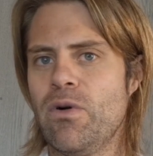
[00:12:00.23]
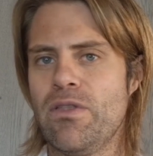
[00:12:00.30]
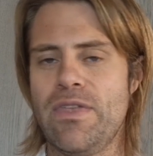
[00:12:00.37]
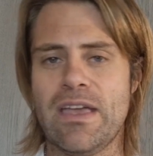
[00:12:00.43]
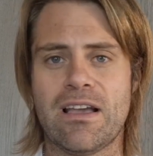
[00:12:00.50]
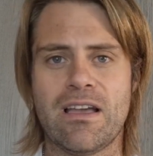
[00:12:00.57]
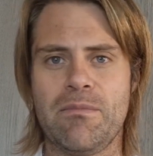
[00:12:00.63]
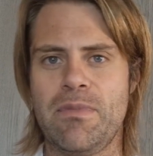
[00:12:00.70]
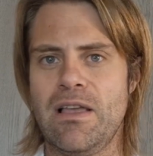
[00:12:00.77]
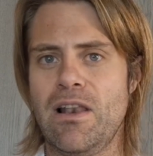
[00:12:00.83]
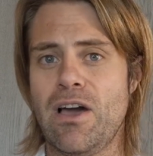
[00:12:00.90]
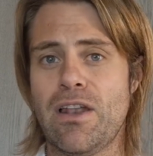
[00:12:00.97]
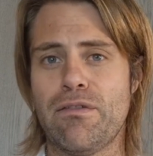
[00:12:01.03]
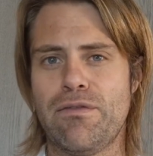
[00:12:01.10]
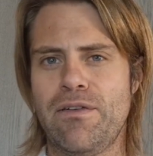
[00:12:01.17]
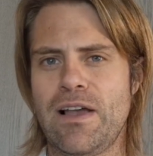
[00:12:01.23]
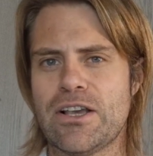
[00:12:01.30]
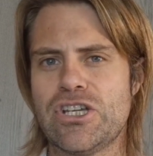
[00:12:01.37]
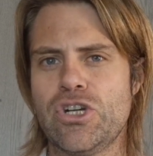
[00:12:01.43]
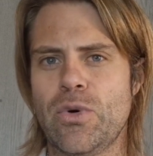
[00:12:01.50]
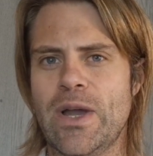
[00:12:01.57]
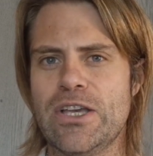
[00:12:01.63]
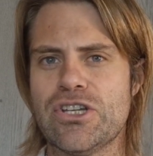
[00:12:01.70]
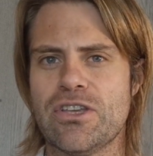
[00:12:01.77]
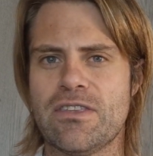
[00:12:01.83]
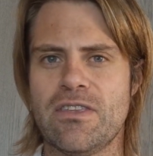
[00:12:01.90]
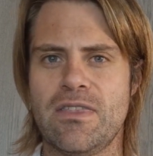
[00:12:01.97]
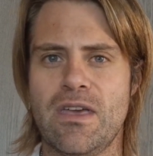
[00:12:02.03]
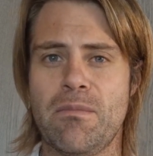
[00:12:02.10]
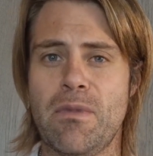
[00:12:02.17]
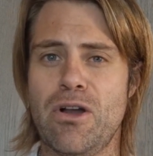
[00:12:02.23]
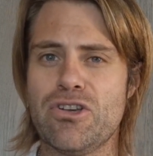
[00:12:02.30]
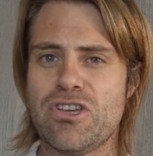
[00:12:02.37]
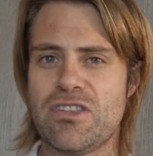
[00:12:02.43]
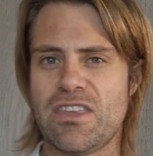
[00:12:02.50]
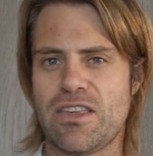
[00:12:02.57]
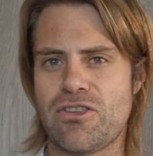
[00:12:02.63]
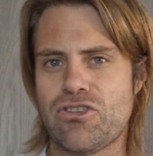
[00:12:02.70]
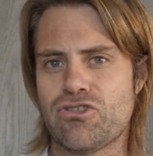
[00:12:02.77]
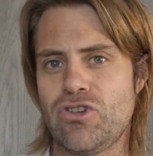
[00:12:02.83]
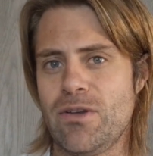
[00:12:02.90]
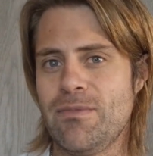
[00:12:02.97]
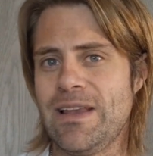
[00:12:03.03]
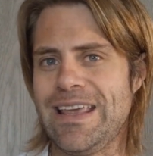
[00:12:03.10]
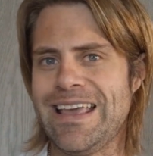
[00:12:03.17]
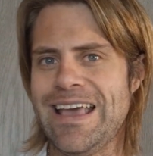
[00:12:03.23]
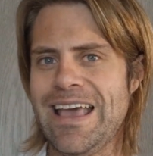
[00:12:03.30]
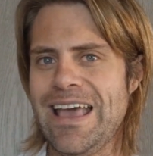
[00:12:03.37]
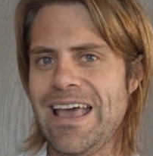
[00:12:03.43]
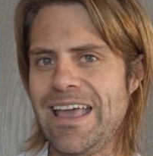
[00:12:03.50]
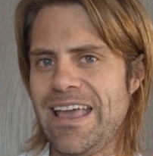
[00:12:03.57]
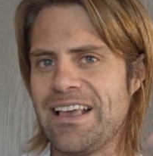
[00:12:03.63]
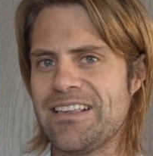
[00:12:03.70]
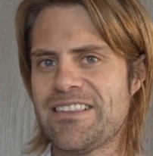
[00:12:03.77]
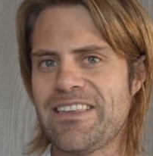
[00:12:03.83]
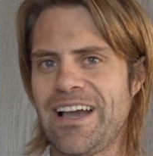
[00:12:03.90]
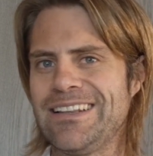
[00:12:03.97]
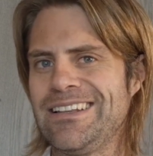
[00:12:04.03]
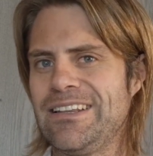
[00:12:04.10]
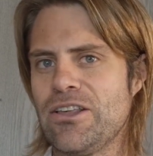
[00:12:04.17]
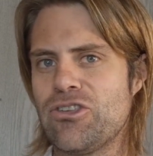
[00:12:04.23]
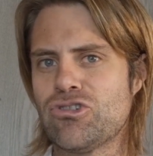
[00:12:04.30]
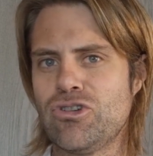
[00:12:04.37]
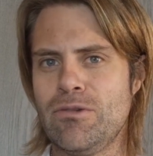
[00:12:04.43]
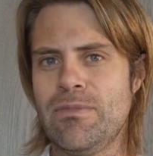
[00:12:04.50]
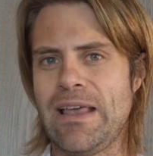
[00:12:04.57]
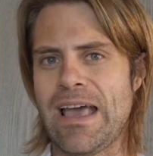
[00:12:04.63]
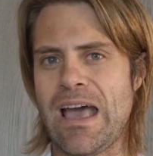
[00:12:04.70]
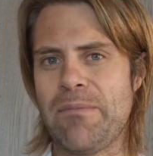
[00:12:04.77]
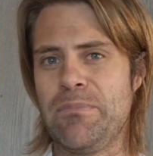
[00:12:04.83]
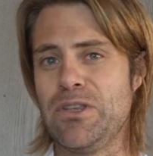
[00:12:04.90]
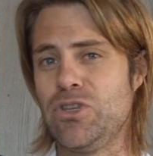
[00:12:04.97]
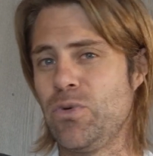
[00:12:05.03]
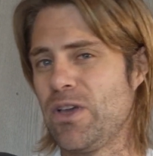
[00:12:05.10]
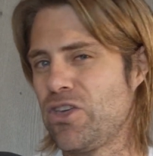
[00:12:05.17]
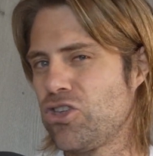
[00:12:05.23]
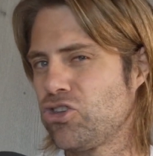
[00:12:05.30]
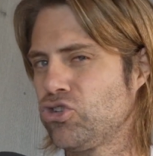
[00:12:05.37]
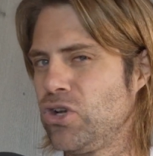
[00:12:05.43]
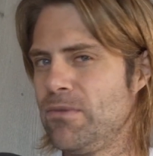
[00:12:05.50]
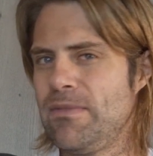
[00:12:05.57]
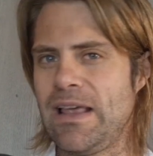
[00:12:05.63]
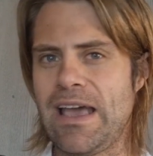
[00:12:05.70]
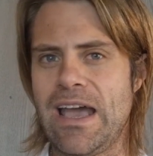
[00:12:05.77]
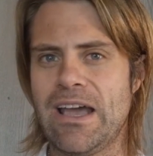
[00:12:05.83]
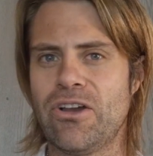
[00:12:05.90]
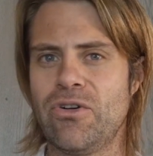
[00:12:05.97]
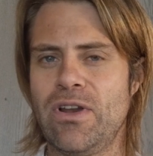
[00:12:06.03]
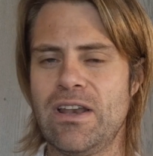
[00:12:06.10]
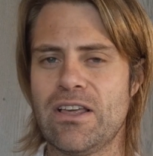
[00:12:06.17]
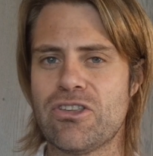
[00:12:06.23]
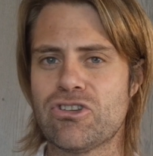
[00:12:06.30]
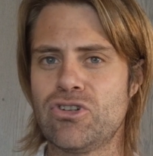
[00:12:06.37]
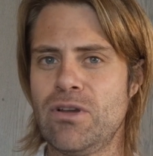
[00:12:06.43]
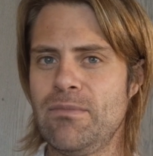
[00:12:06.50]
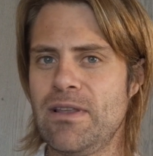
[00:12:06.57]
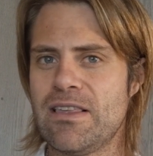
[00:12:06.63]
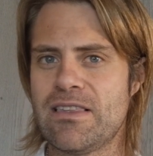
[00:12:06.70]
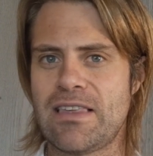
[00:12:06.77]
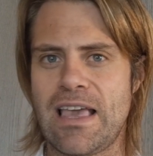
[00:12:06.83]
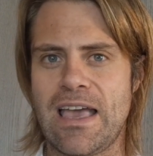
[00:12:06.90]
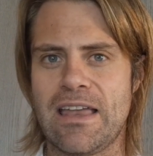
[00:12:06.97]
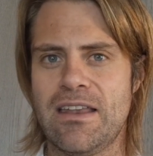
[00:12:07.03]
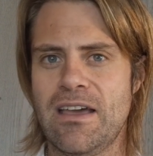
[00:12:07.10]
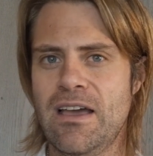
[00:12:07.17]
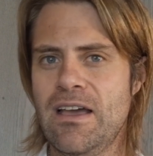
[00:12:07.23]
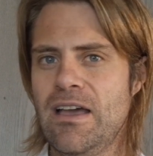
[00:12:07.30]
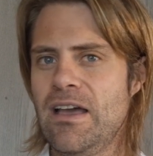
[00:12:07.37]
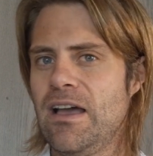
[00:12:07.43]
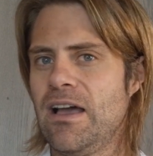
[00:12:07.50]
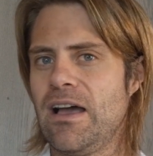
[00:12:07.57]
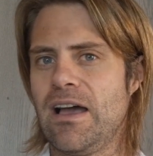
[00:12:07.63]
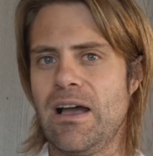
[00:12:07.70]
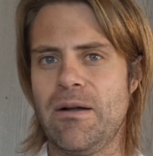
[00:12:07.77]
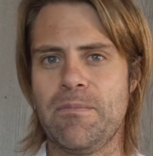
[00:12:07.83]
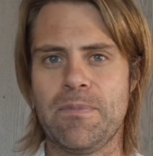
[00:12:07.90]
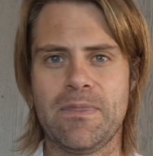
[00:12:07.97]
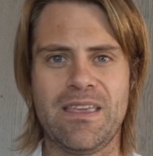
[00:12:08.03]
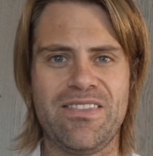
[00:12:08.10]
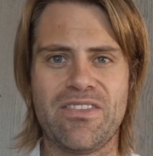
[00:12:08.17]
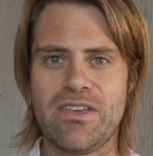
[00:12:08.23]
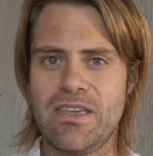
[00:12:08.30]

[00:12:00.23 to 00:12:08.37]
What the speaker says: there can be a lot of fluctuations in their emotions, extremely excited, extremely happy, to extremely angry and extremely sad. In